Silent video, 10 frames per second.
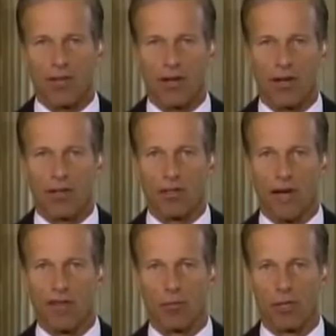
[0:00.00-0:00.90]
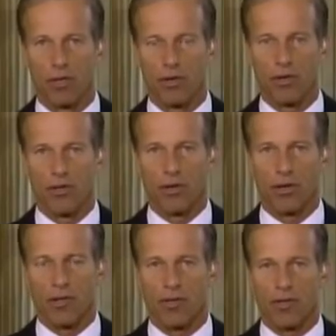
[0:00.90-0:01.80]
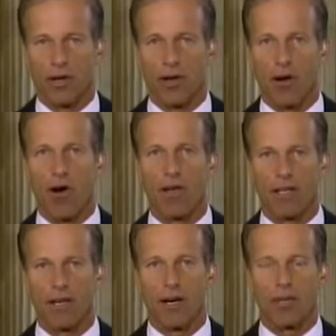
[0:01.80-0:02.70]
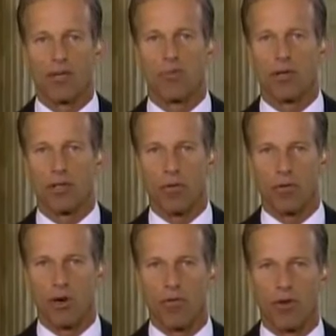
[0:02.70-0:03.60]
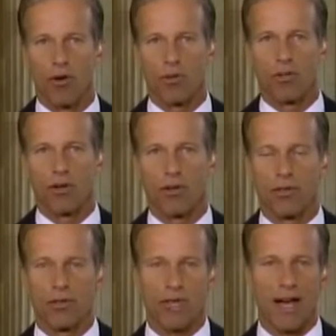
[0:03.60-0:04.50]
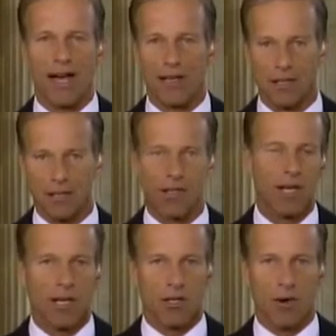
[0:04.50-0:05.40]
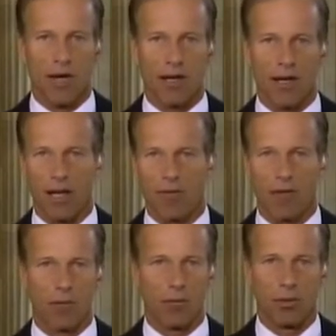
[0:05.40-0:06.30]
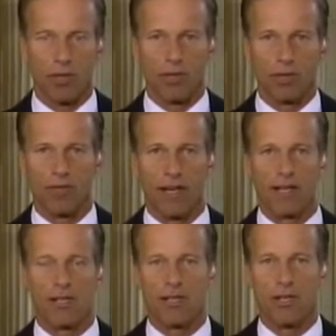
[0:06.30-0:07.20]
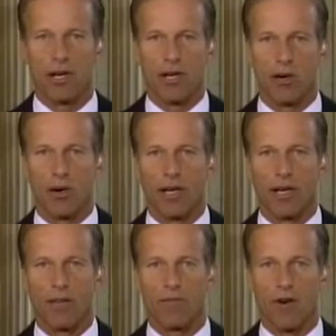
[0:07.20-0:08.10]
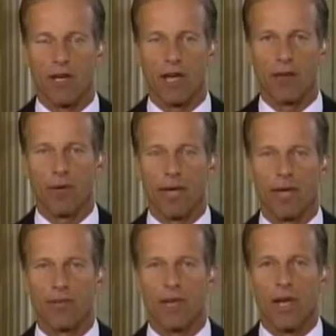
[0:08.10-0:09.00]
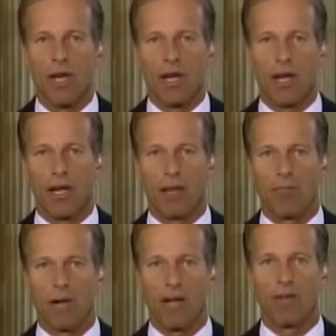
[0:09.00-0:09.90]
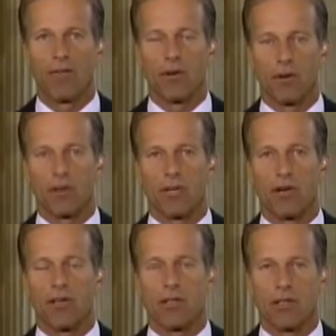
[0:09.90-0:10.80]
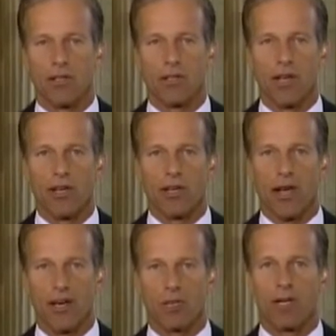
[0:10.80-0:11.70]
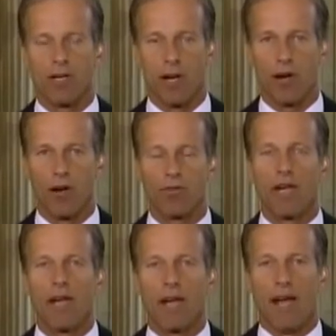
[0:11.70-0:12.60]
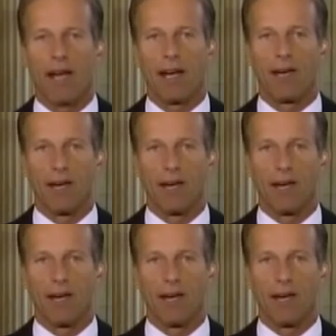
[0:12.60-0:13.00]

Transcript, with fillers: Senate into kind of a political circus. Uh, all he does is puts up show votes that are designed to try and give them a political advantage uh, going into the fall campaigns. Any meaningful or serious legislation has been shelved. And,